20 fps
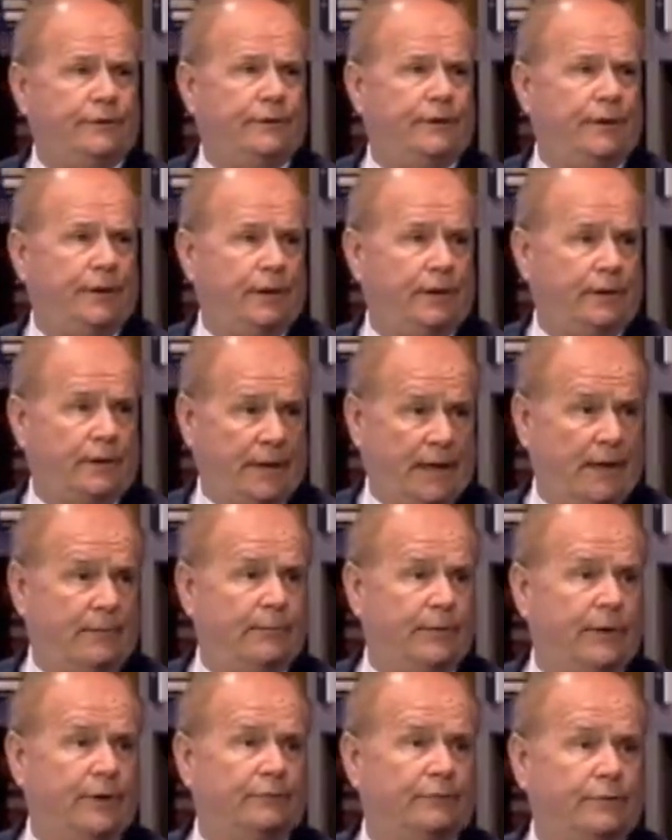
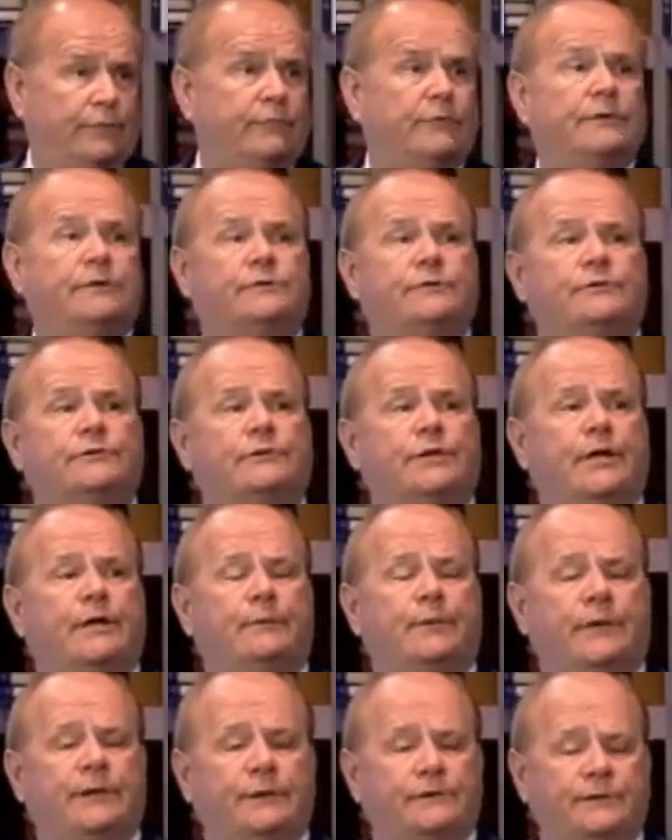research
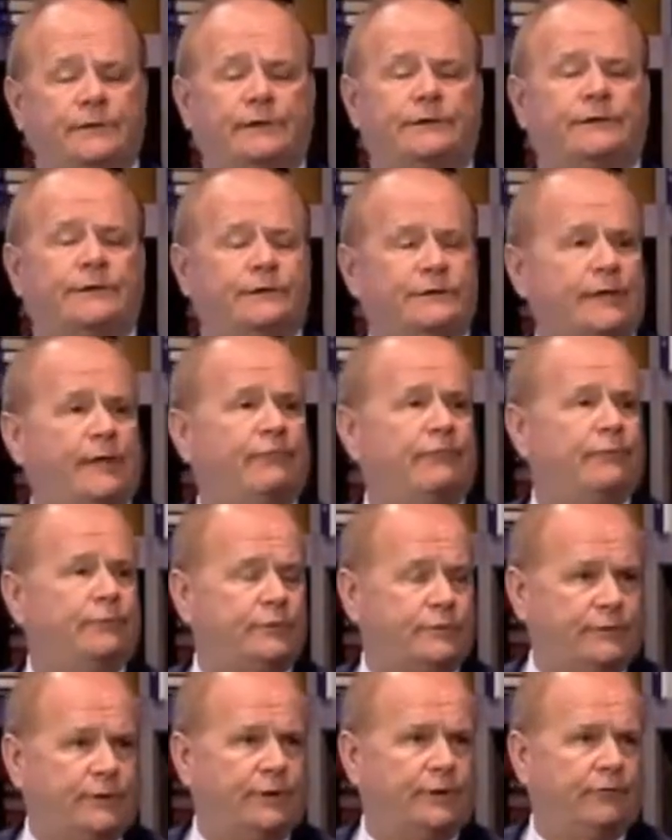campaign, and
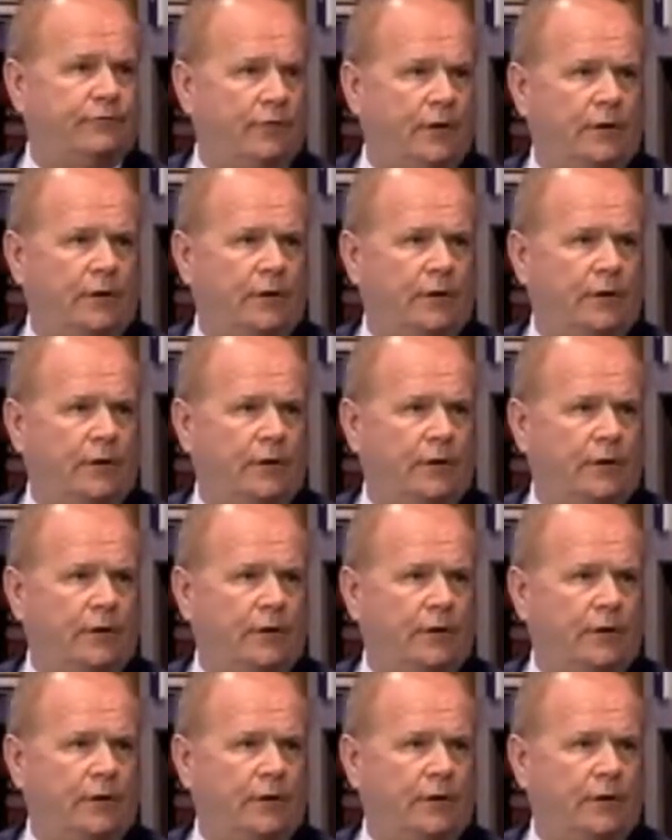67% of all